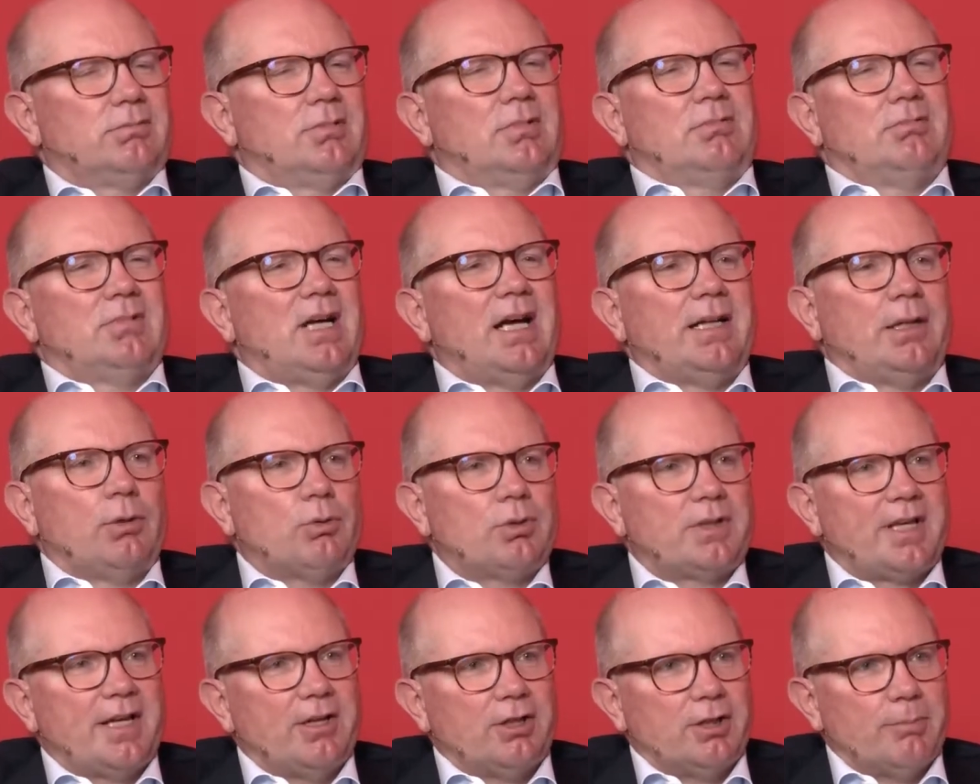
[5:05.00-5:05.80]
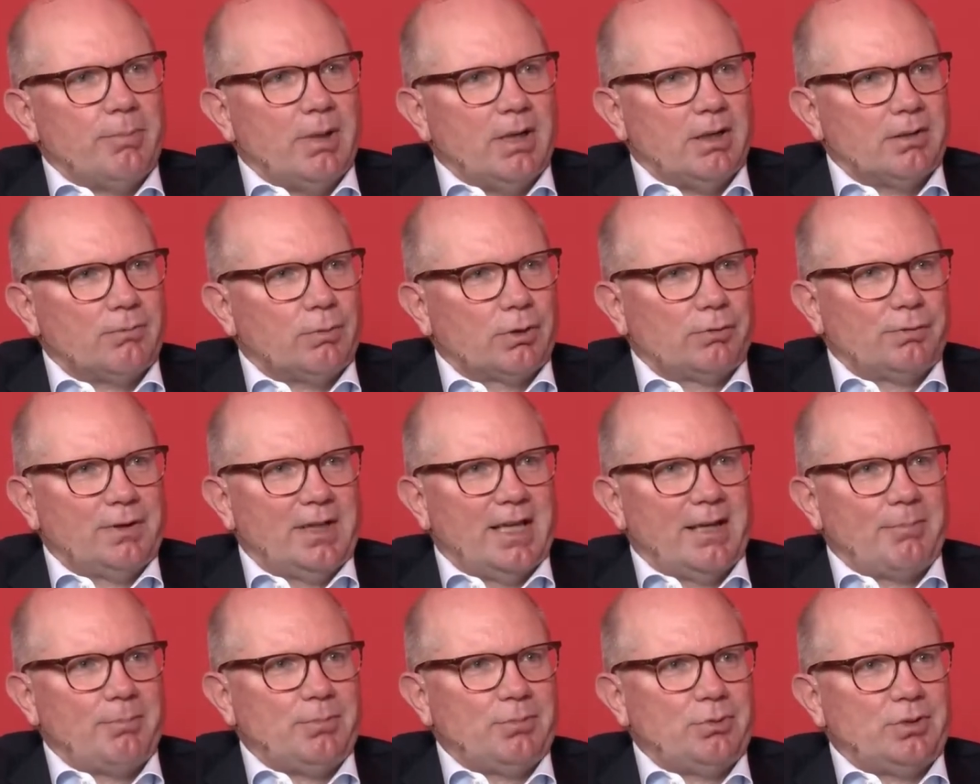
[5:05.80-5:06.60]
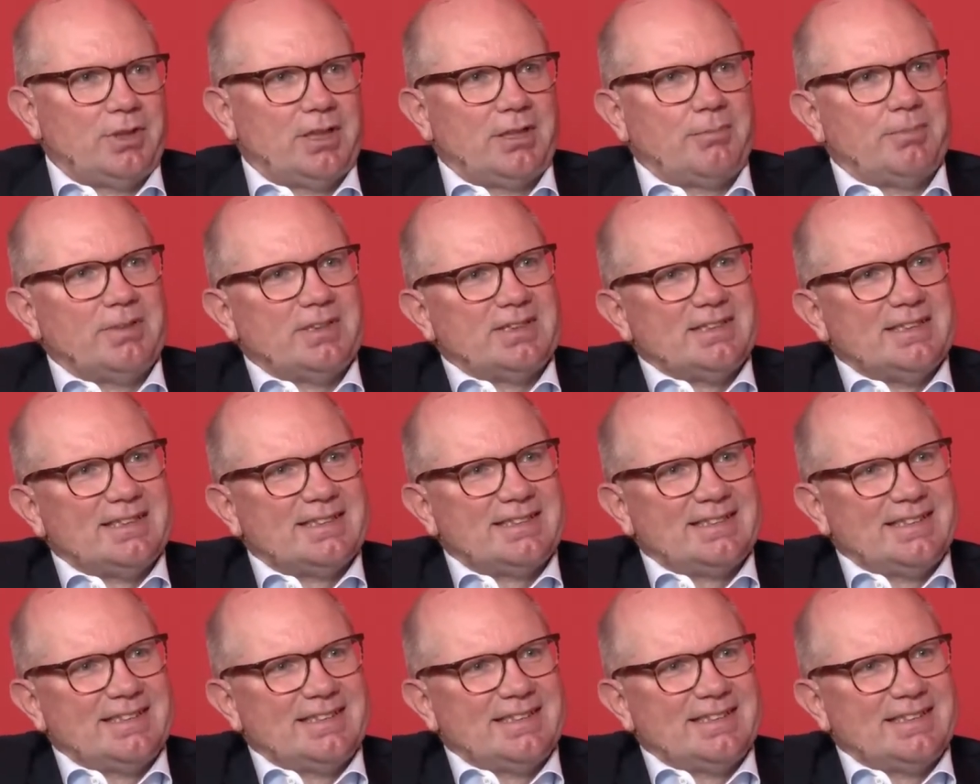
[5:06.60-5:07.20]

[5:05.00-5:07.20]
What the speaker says: I don't care about? What will happen to that business?